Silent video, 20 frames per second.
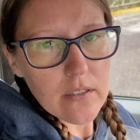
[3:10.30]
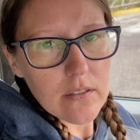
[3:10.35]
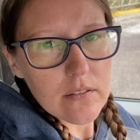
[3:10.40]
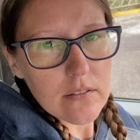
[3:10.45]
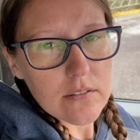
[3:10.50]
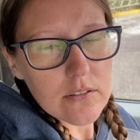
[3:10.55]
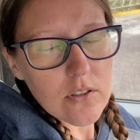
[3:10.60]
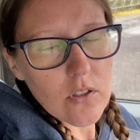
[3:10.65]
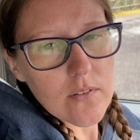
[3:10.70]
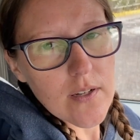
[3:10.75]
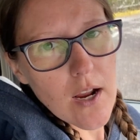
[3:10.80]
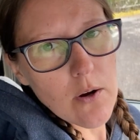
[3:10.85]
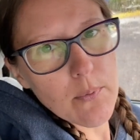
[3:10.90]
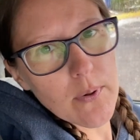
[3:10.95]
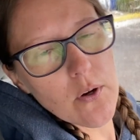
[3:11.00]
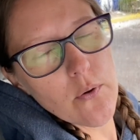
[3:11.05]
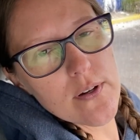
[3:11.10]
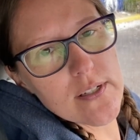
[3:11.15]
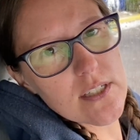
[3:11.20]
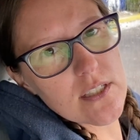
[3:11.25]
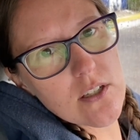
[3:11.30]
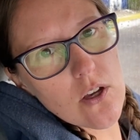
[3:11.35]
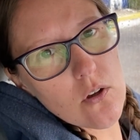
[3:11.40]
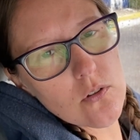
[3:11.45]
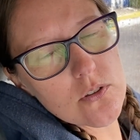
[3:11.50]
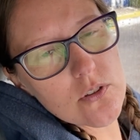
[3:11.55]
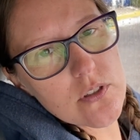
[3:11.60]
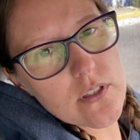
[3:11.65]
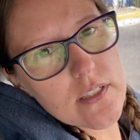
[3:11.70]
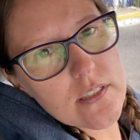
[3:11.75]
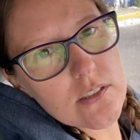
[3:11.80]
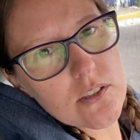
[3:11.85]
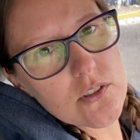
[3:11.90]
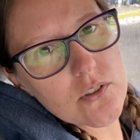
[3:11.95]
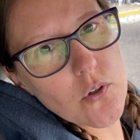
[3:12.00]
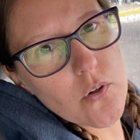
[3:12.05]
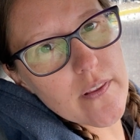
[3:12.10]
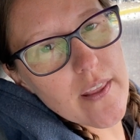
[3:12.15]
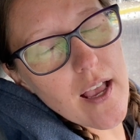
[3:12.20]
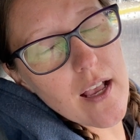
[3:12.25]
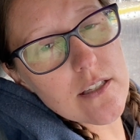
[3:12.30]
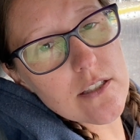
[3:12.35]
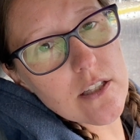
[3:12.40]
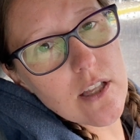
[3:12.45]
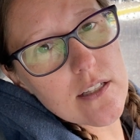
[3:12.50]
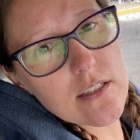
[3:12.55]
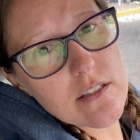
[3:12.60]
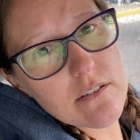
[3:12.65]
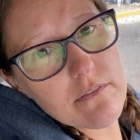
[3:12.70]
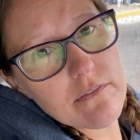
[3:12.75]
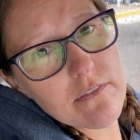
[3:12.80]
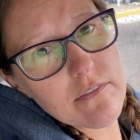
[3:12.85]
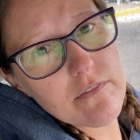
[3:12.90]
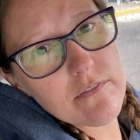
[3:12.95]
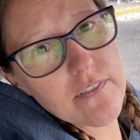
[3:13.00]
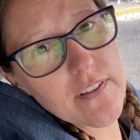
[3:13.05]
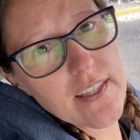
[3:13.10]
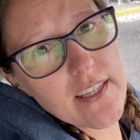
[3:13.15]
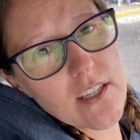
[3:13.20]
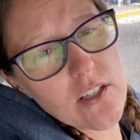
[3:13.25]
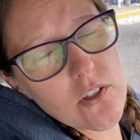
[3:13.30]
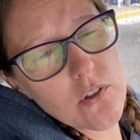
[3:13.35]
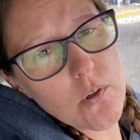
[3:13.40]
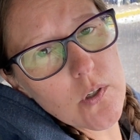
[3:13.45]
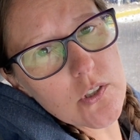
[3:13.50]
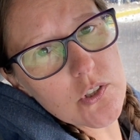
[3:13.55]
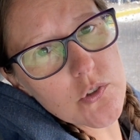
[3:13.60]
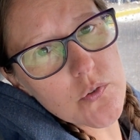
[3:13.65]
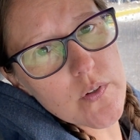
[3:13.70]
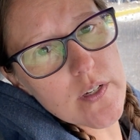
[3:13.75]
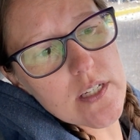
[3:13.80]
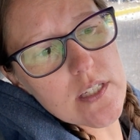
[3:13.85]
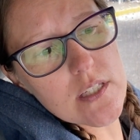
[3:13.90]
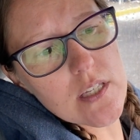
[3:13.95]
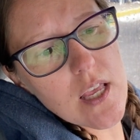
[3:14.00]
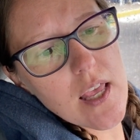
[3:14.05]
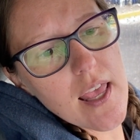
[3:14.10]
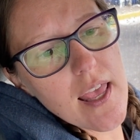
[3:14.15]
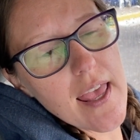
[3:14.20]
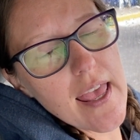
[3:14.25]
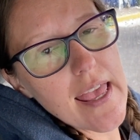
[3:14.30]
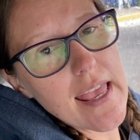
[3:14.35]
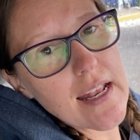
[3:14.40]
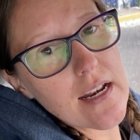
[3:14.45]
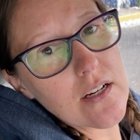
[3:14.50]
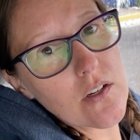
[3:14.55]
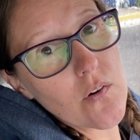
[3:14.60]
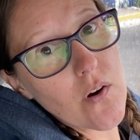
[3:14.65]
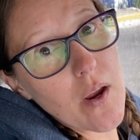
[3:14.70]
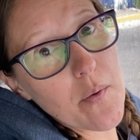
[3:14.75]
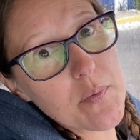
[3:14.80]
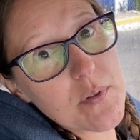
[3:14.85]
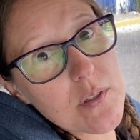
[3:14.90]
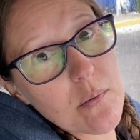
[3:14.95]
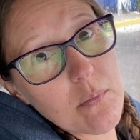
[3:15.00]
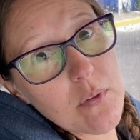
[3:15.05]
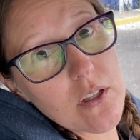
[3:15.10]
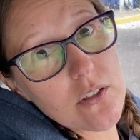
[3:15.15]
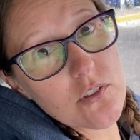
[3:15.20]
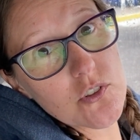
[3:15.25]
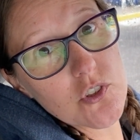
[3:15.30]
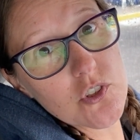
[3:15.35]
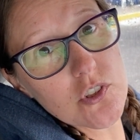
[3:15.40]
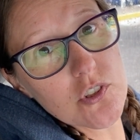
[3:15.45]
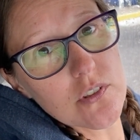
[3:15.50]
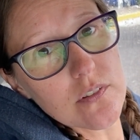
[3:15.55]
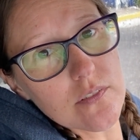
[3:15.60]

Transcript: So now we're going to go to this store that has lots of vegan groceries and grab some lunch.